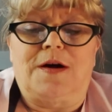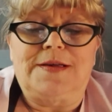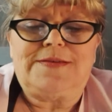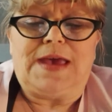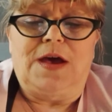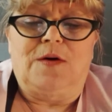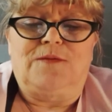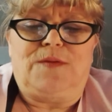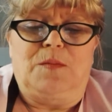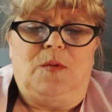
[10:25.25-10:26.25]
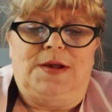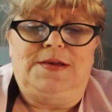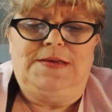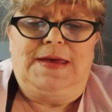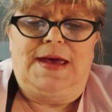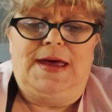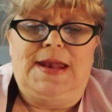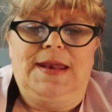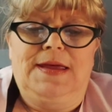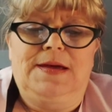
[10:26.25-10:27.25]
on a scale from 1 to
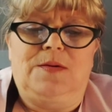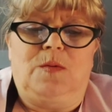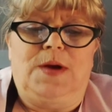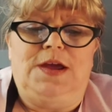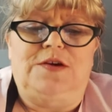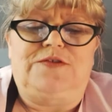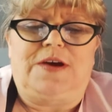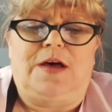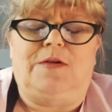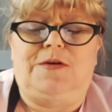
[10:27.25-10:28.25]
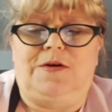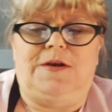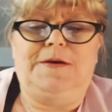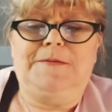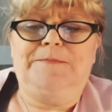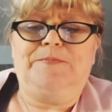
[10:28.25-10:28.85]
10, rate your childhood.